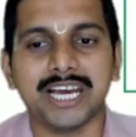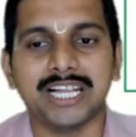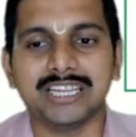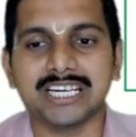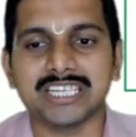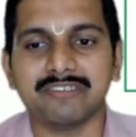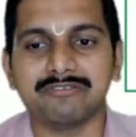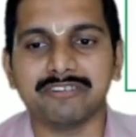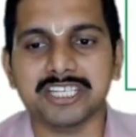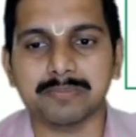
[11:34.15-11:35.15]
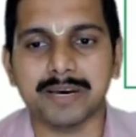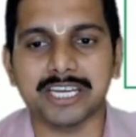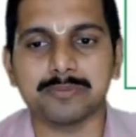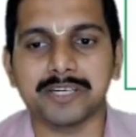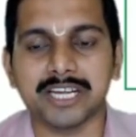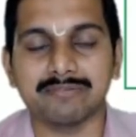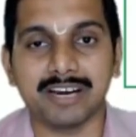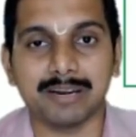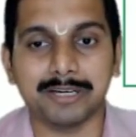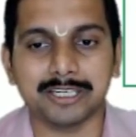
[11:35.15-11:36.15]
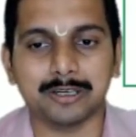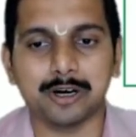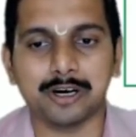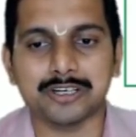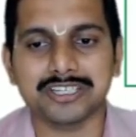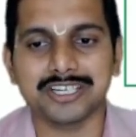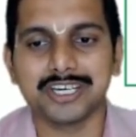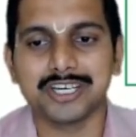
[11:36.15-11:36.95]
health and safety risk management, environmental laws,